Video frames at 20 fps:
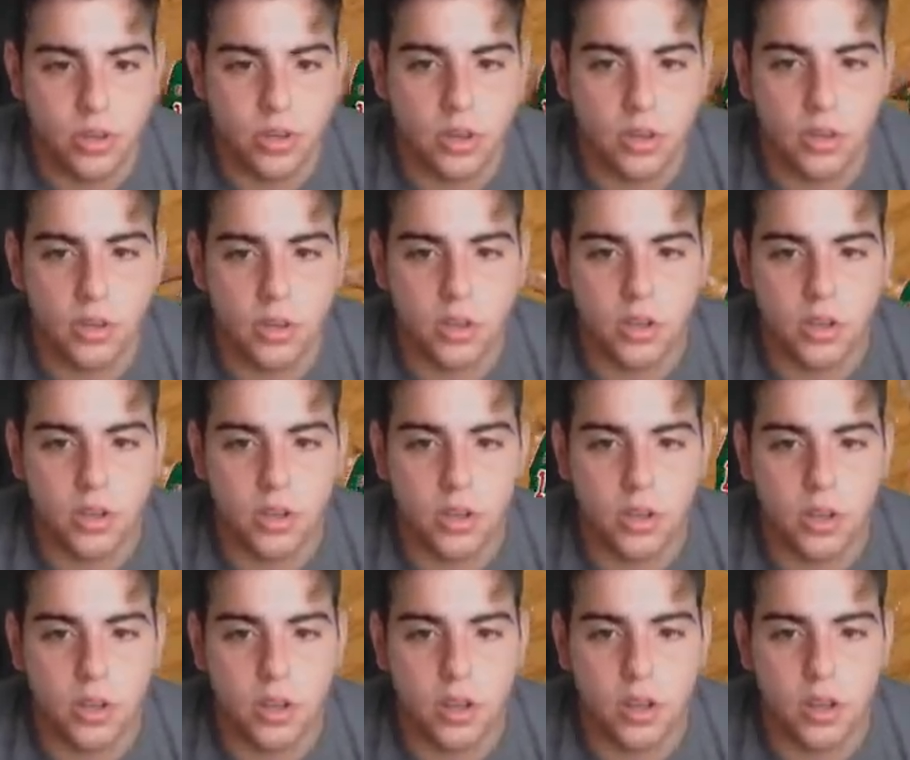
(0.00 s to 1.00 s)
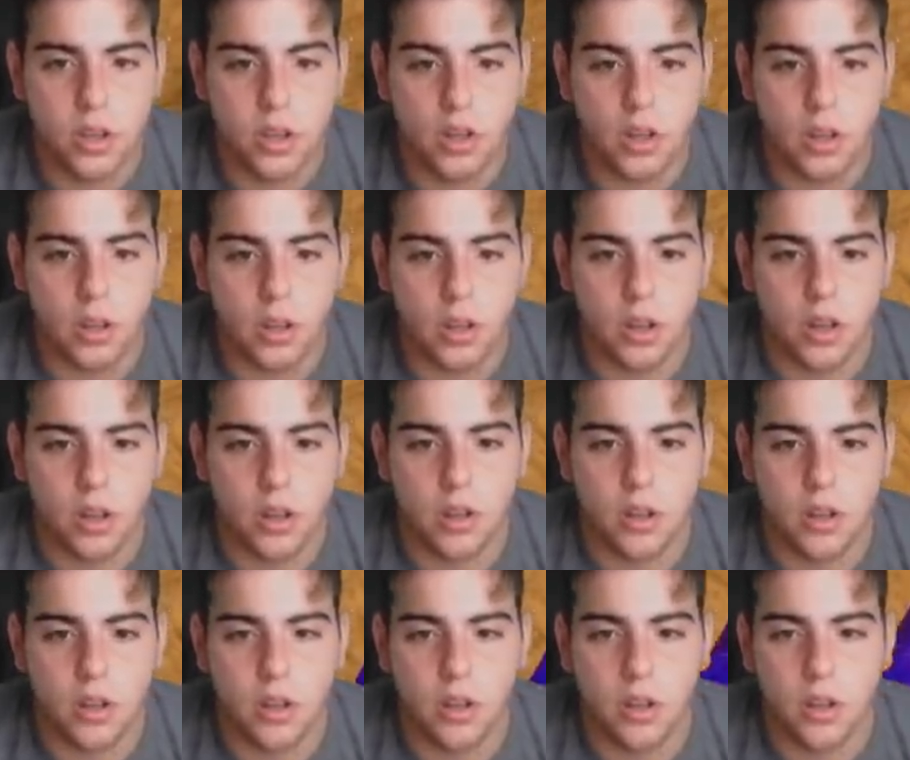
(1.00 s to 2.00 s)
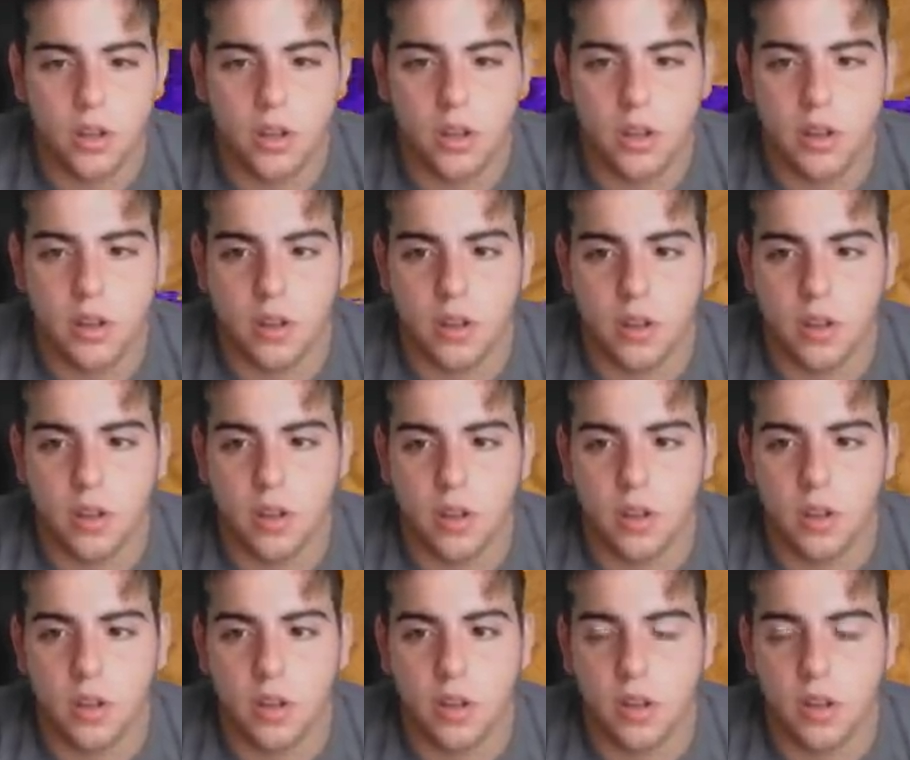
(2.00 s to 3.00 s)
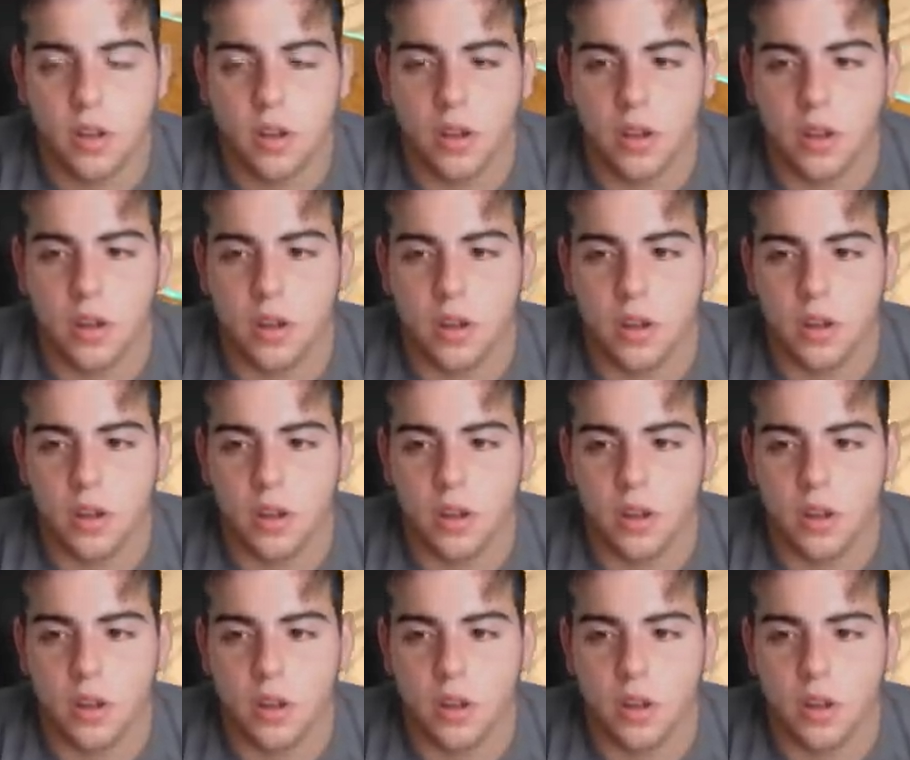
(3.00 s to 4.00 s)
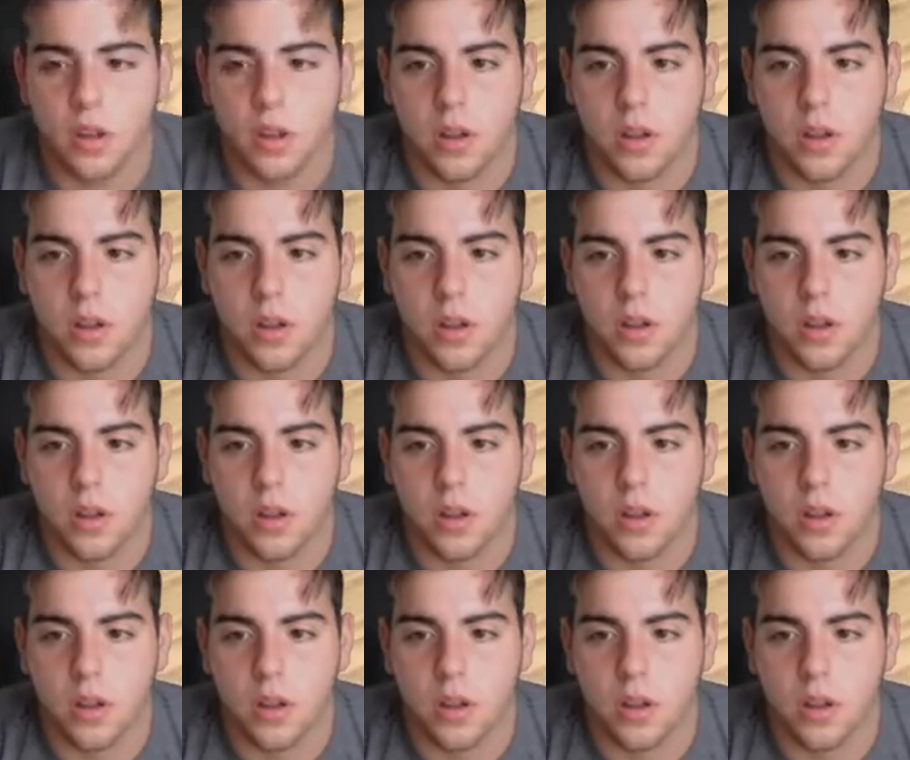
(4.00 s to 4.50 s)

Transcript: [no speech]